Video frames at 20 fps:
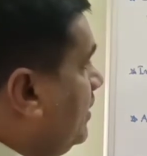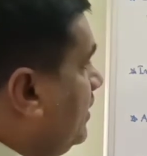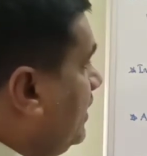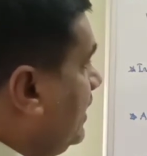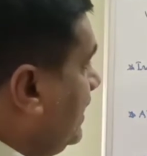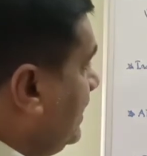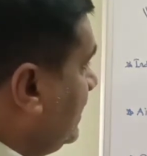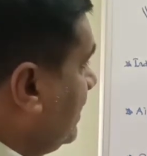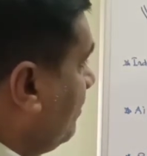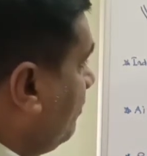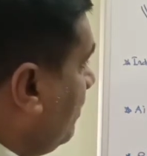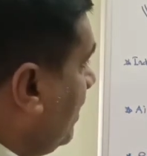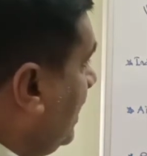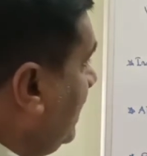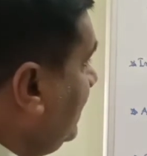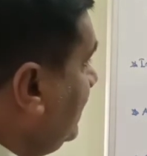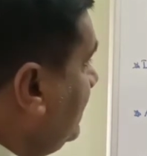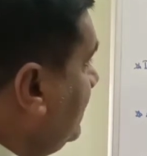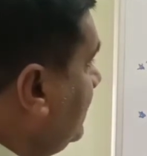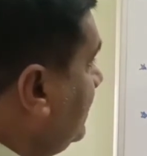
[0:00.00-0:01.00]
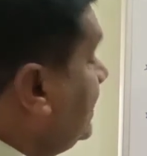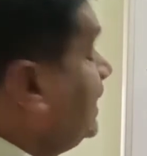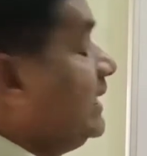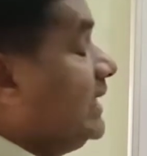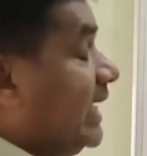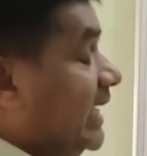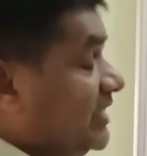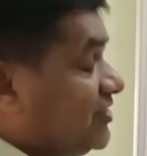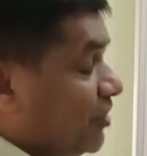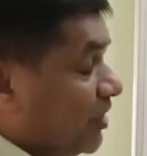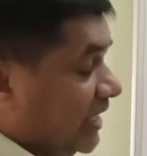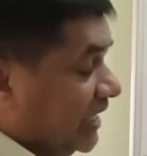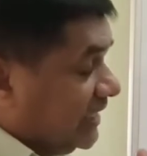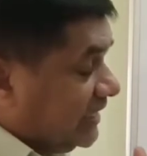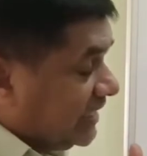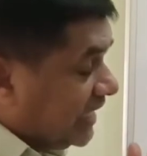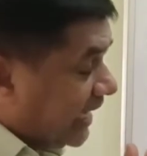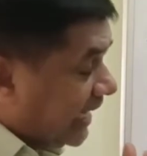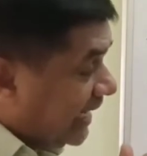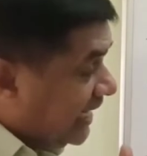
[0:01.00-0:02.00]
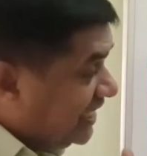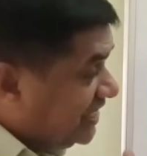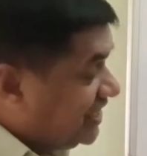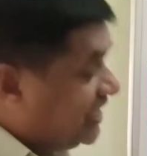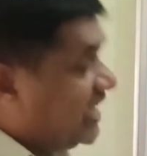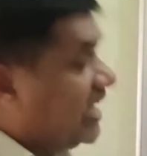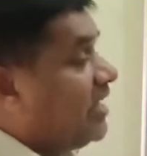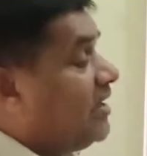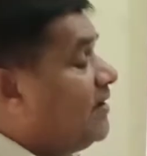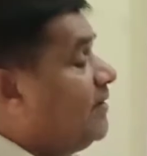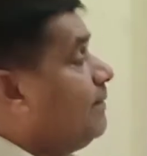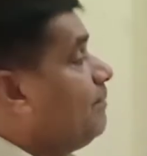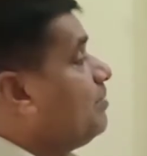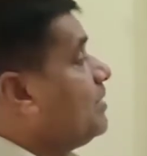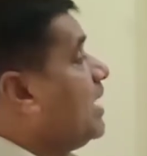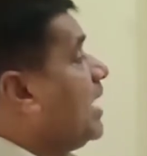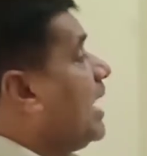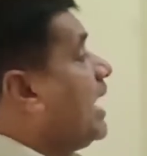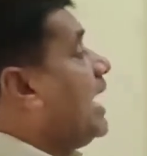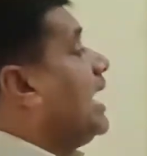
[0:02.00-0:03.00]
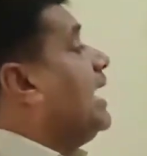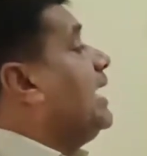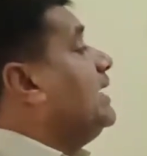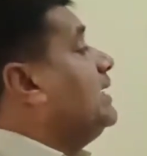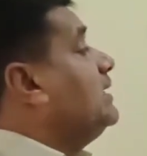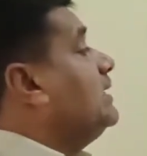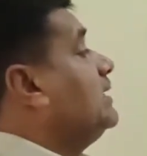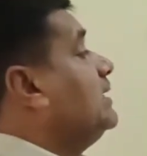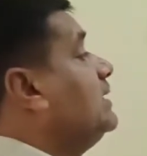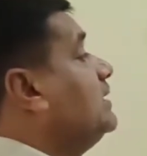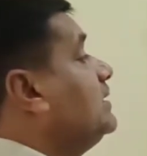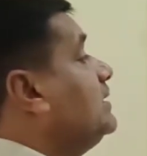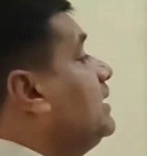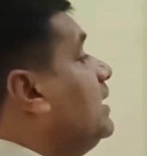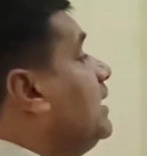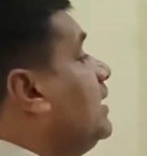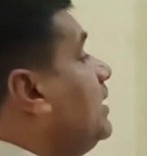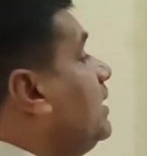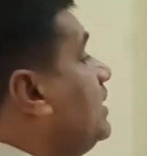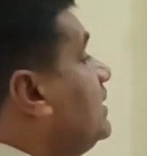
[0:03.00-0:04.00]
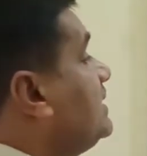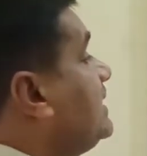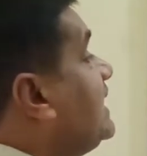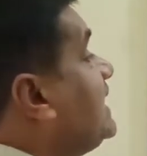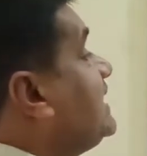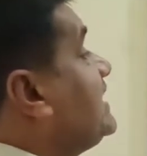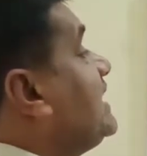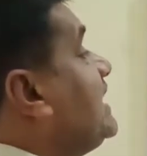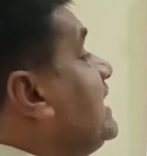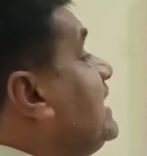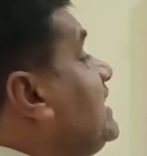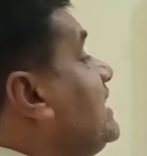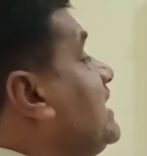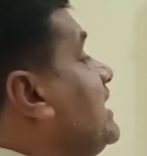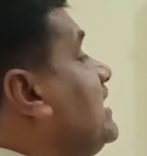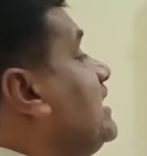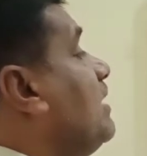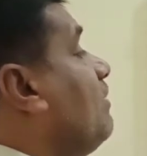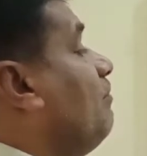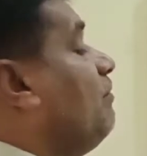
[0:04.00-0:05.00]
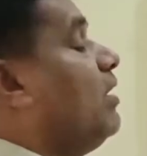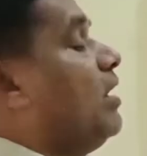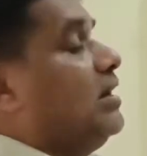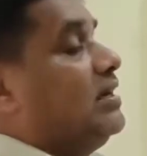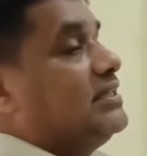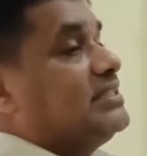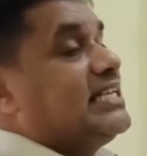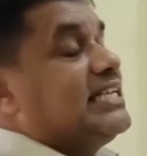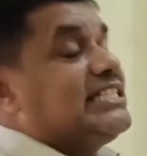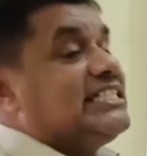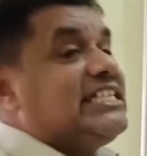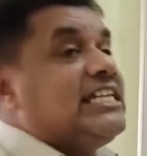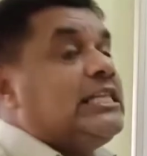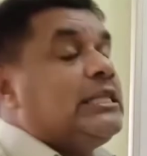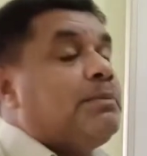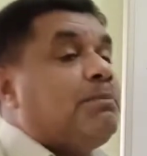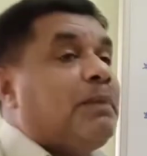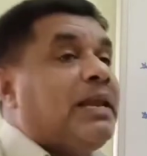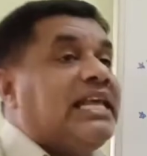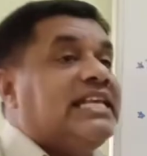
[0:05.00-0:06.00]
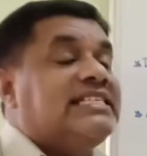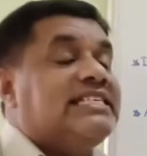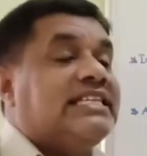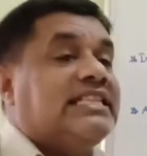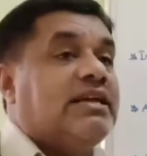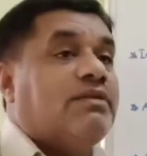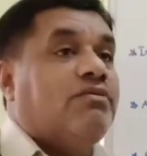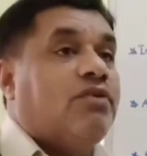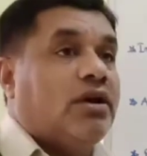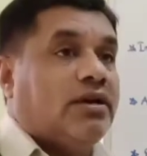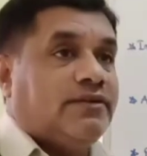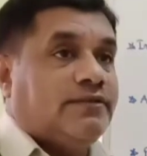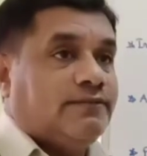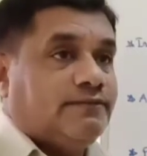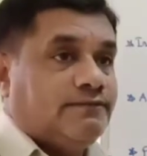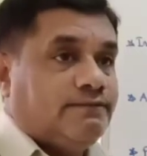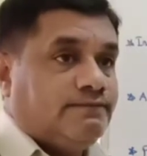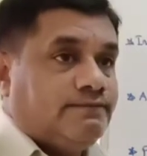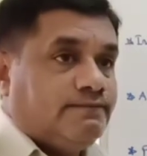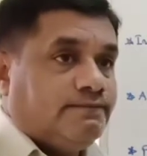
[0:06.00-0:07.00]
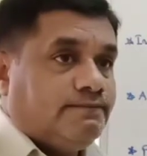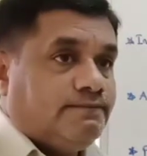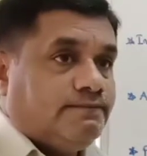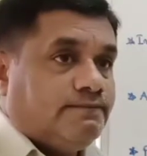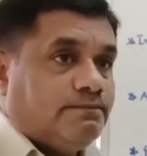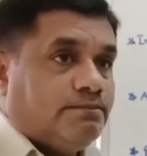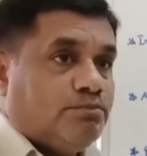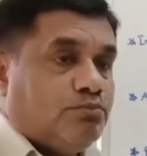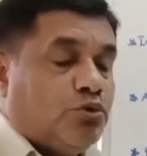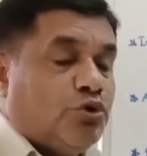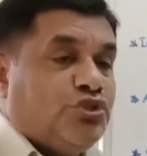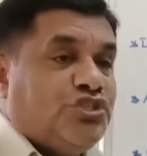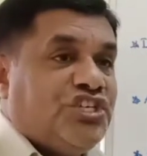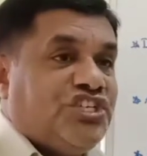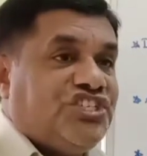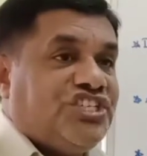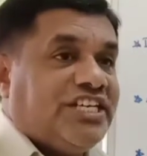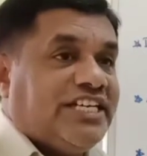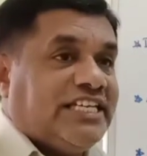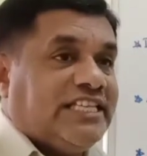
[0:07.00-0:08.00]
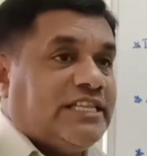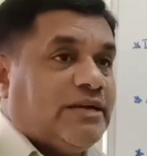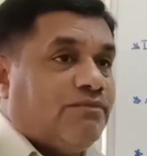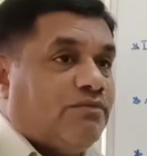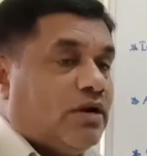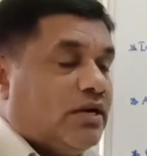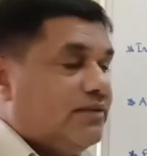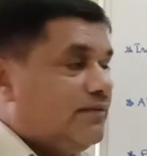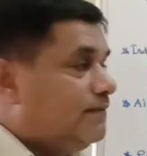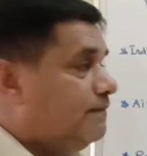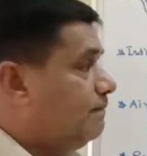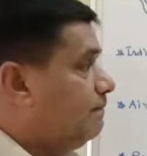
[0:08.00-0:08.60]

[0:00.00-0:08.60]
in the world, in the Asia, and the 16th in the world, 16th place in the world, position in the world.